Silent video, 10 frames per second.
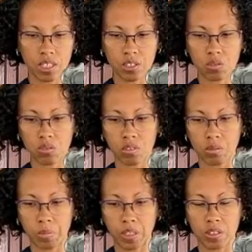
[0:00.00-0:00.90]
school
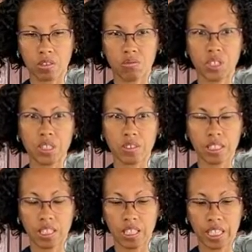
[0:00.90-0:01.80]
about
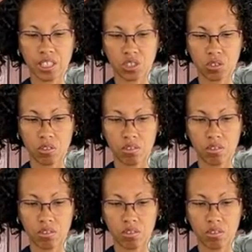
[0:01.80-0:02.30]
reconciliation.